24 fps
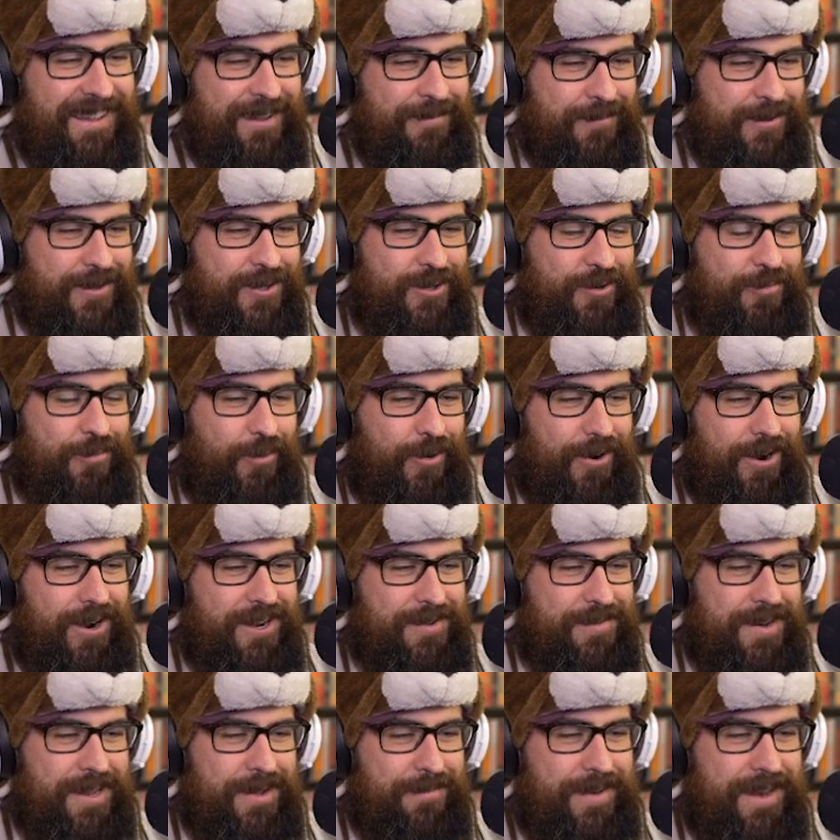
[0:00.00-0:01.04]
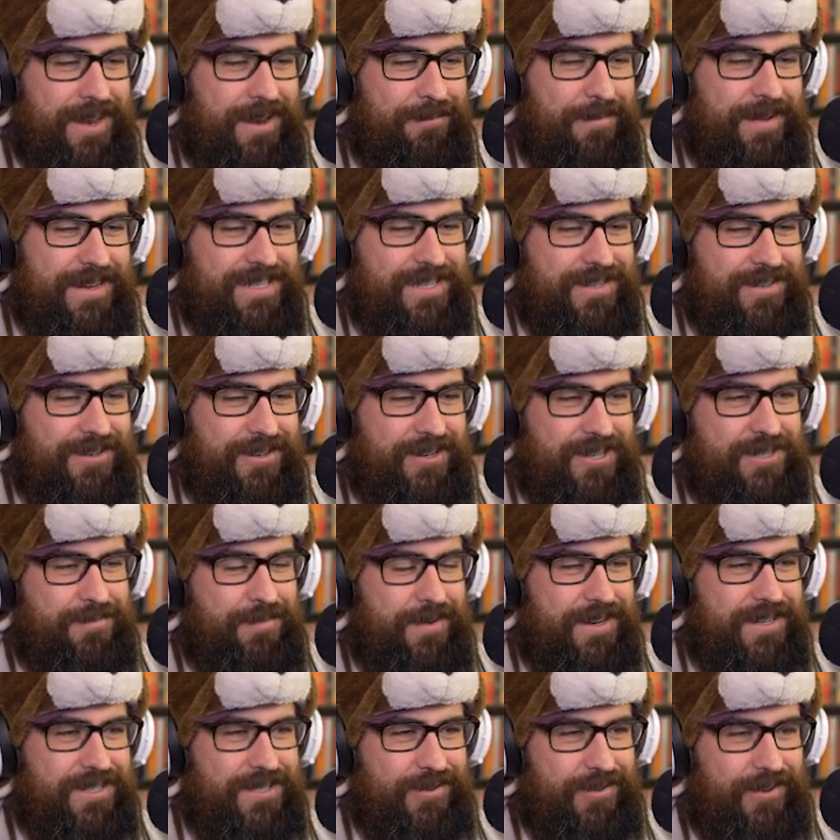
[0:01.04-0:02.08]
Music forecast has been updated based on your
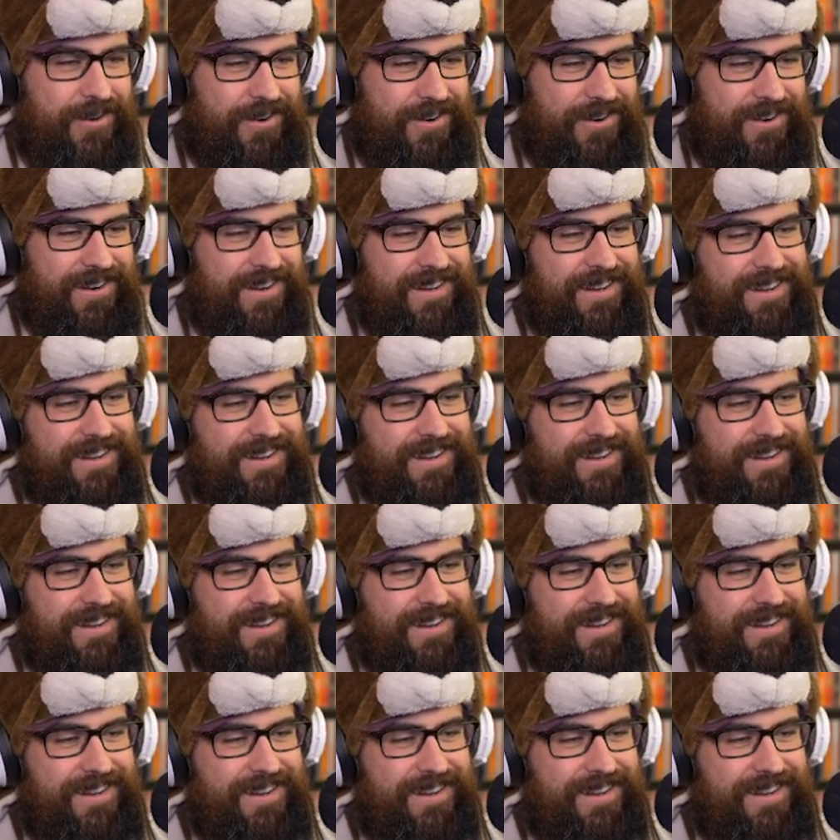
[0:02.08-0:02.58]
experience there.